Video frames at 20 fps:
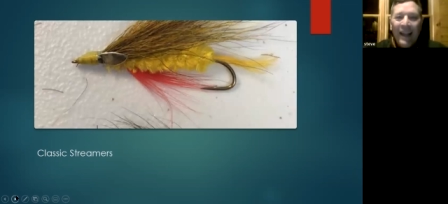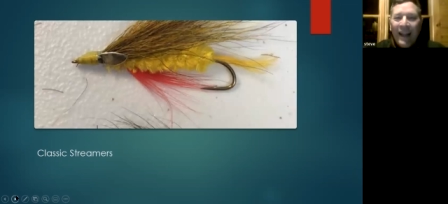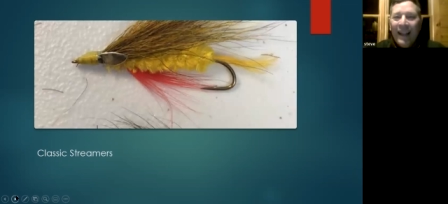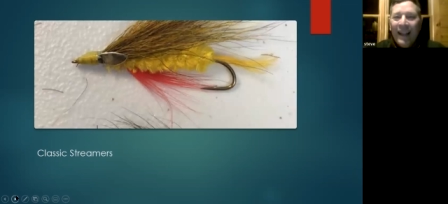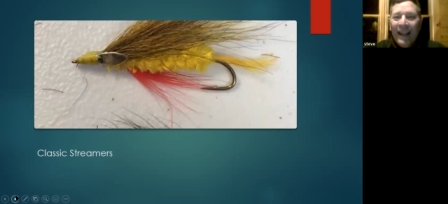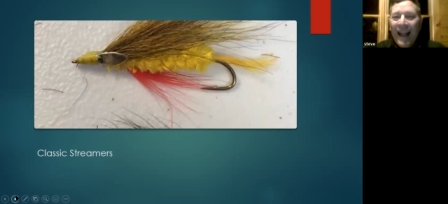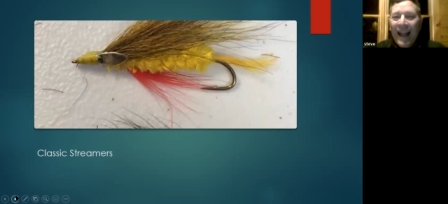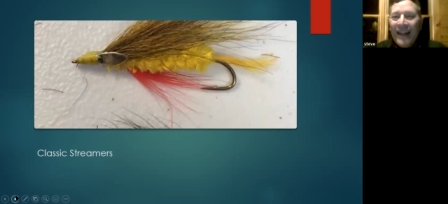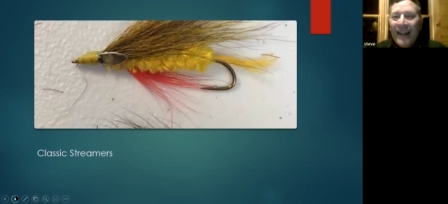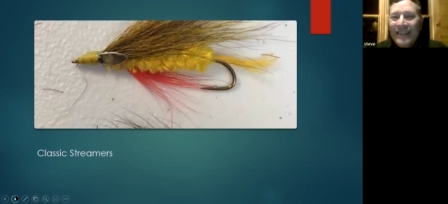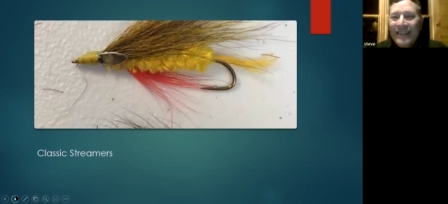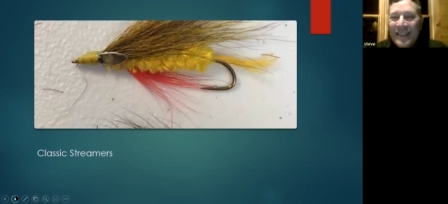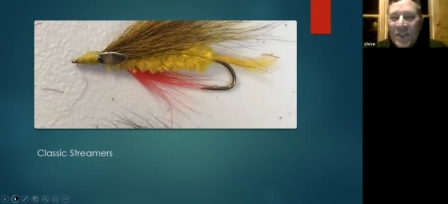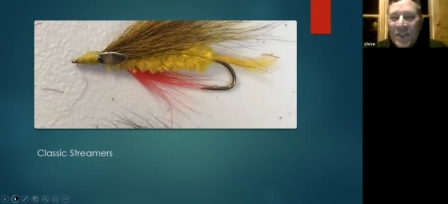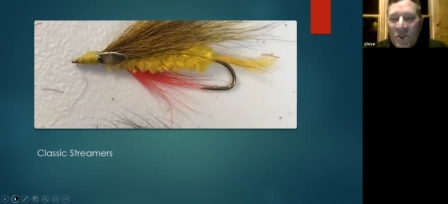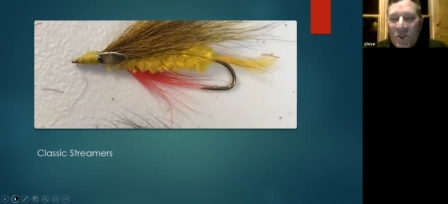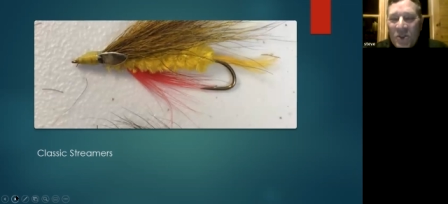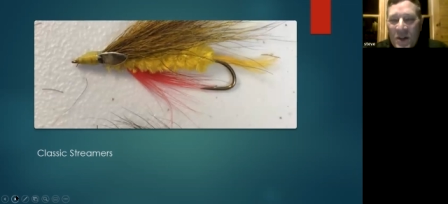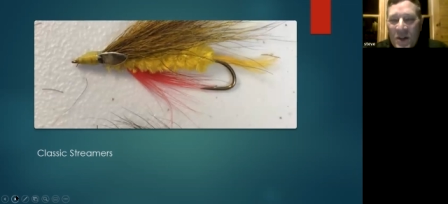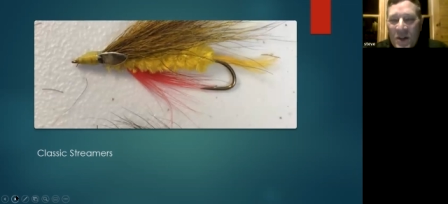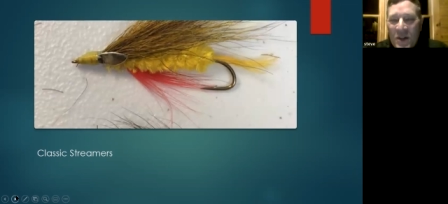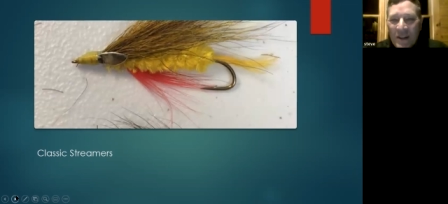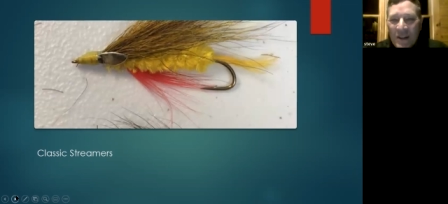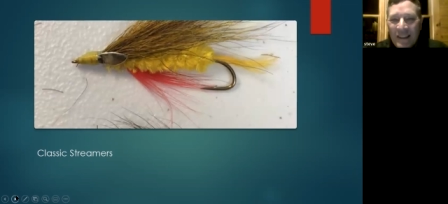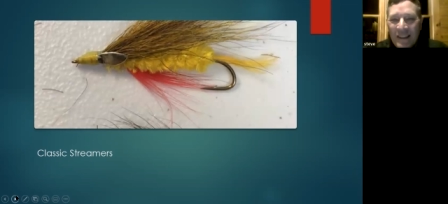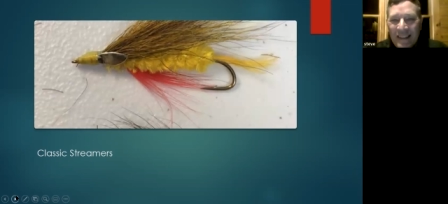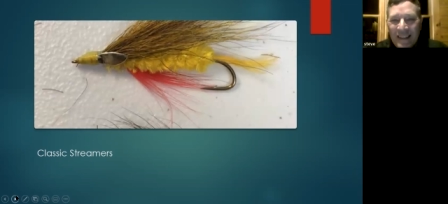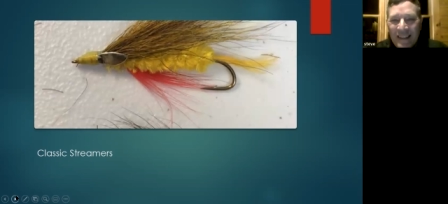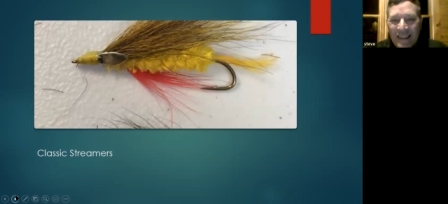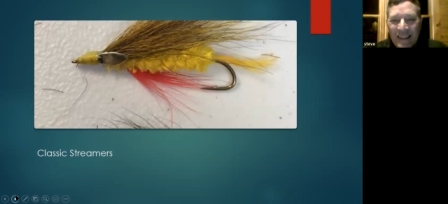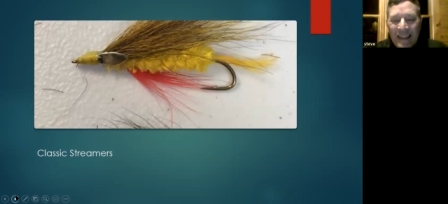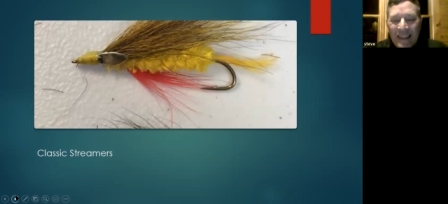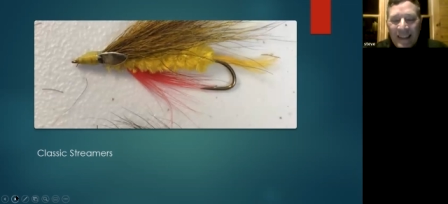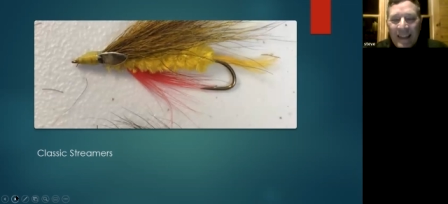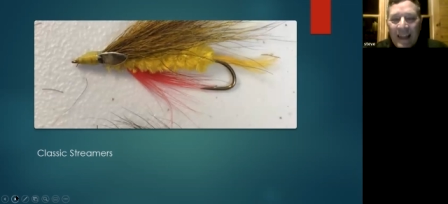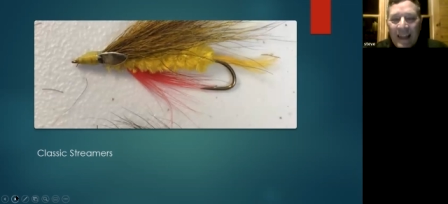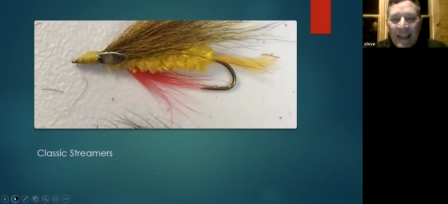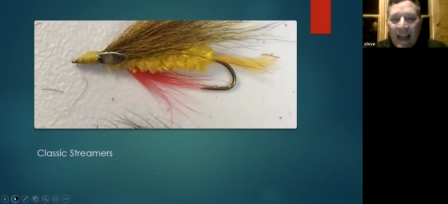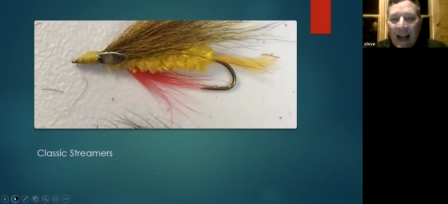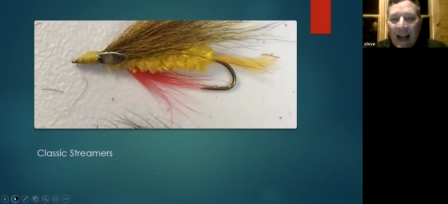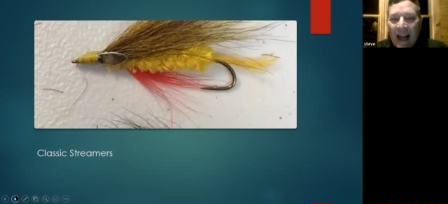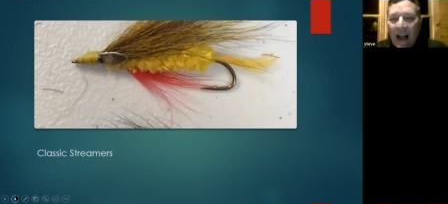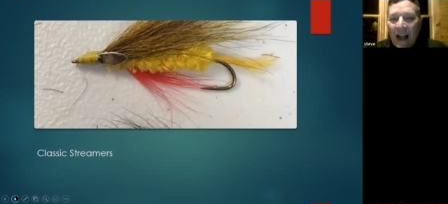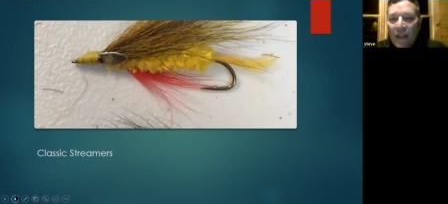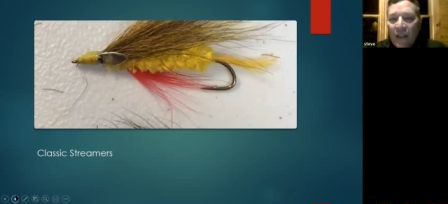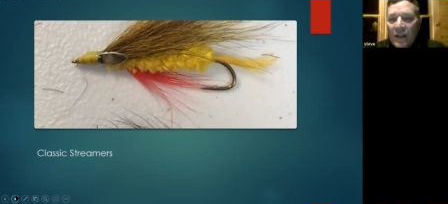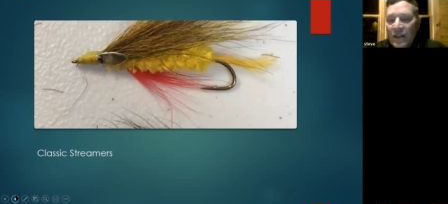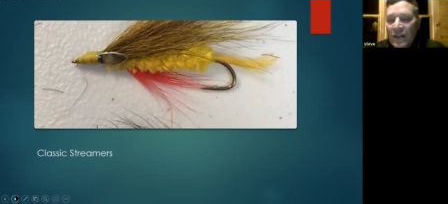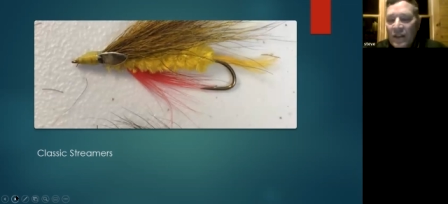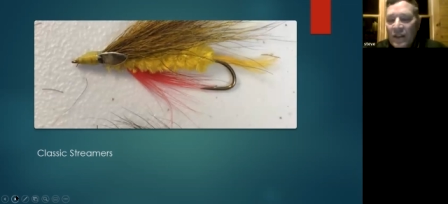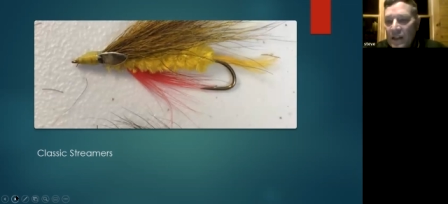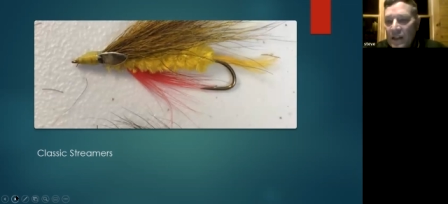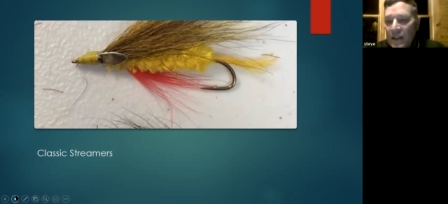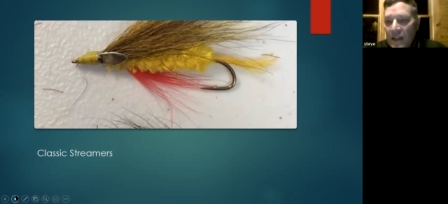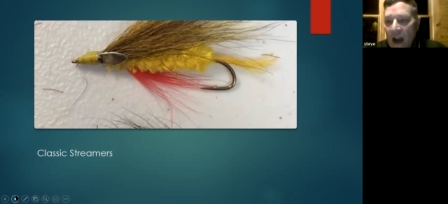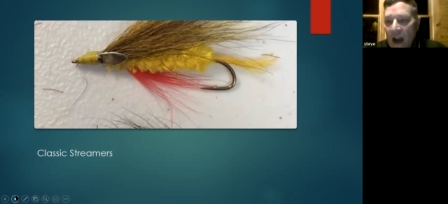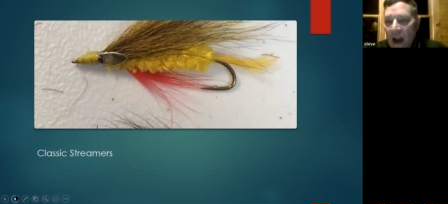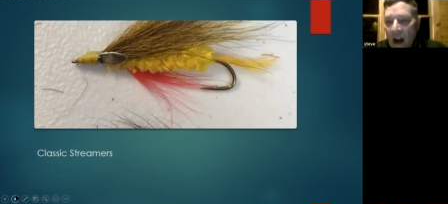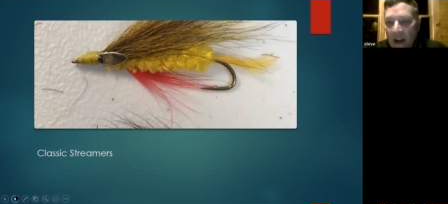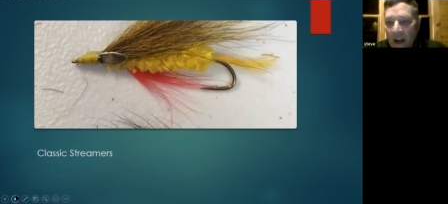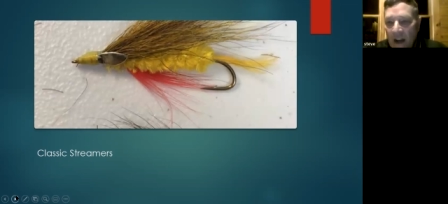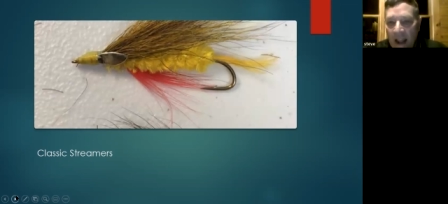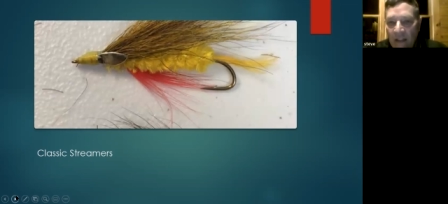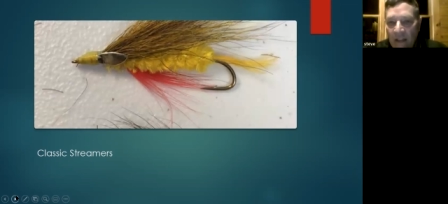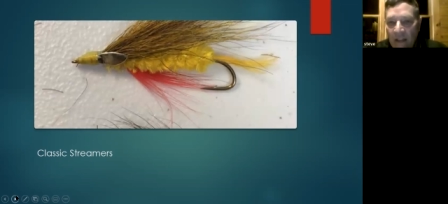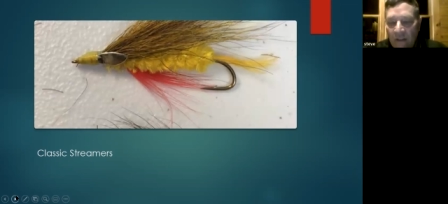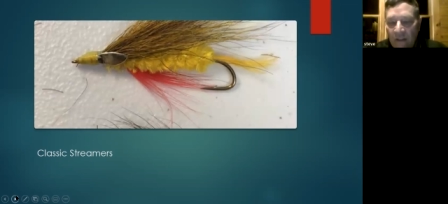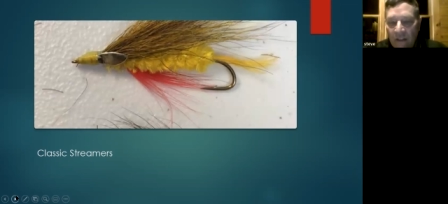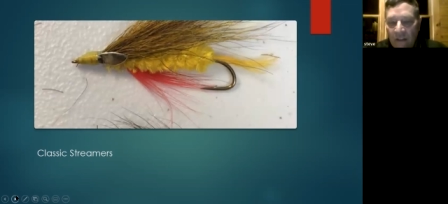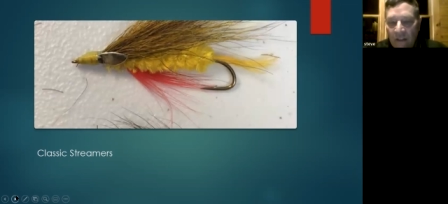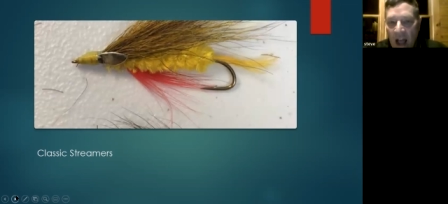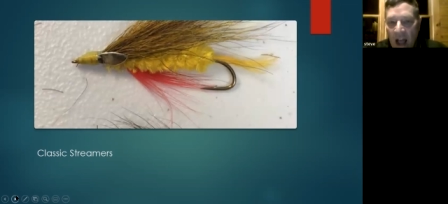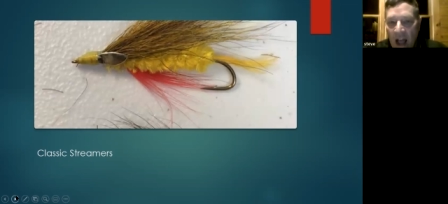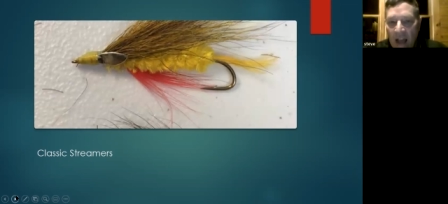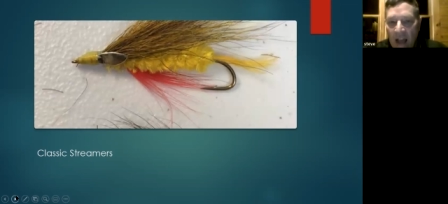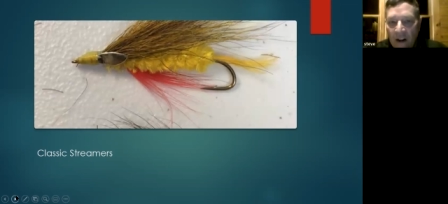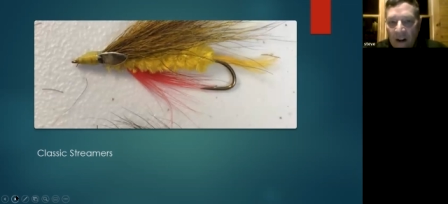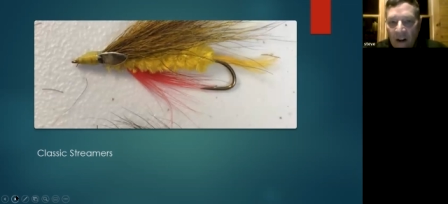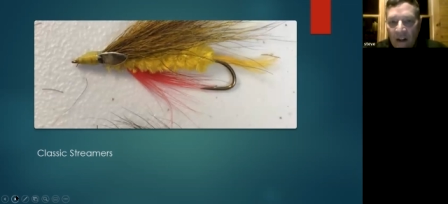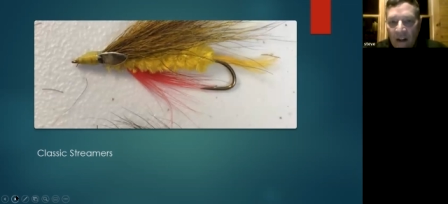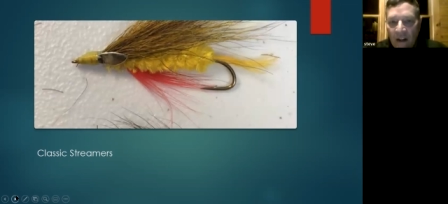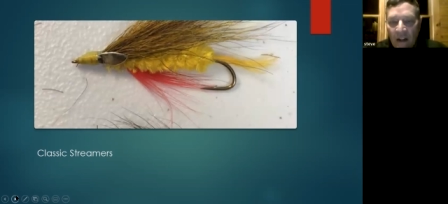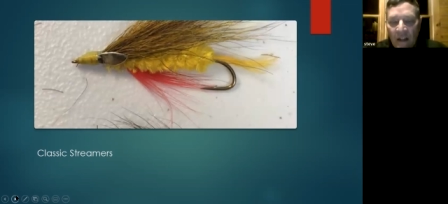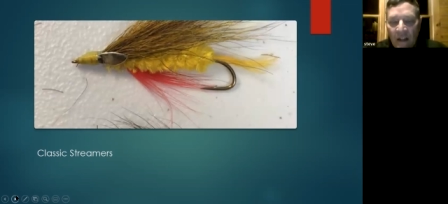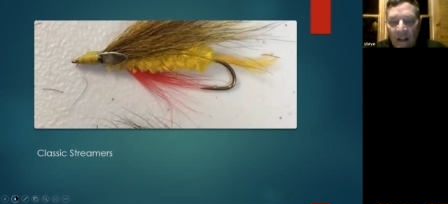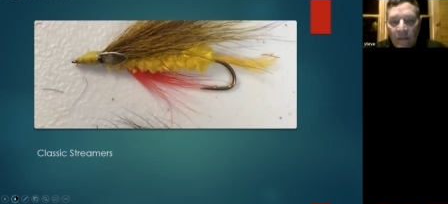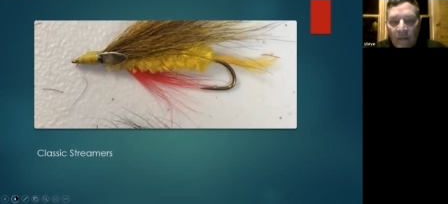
Classic streamers. Uh, this is a dark Edson Tiger.